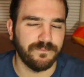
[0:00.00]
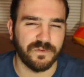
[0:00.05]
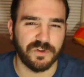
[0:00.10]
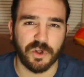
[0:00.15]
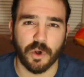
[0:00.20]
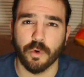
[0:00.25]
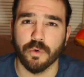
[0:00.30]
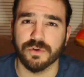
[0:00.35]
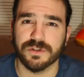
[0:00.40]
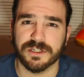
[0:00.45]

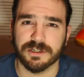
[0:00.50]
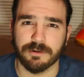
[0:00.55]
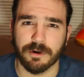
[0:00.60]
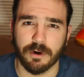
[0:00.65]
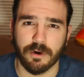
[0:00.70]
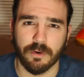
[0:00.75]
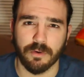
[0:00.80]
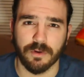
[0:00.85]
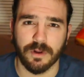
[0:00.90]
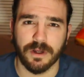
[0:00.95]
Goal
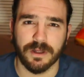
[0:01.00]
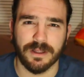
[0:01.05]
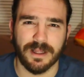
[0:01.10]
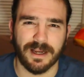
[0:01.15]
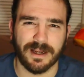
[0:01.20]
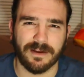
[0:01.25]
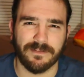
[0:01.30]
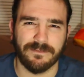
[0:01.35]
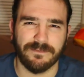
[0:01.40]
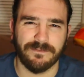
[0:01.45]
Zero.
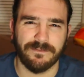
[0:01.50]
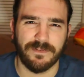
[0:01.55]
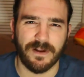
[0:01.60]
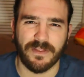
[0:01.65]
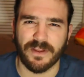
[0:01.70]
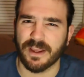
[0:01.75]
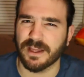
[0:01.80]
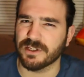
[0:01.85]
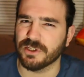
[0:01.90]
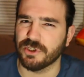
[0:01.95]
Like, I
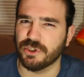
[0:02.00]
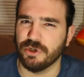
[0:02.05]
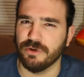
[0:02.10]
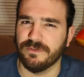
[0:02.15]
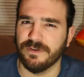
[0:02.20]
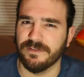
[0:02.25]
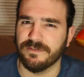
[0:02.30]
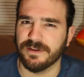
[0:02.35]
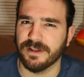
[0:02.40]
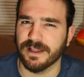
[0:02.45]
think it's a
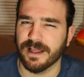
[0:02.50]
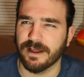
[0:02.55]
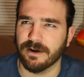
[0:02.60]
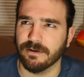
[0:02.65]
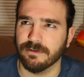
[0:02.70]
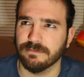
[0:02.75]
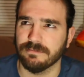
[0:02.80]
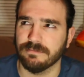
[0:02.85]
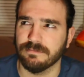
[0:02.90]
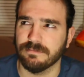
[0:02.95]
250
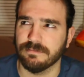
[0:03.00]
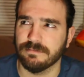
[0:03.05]
lantern.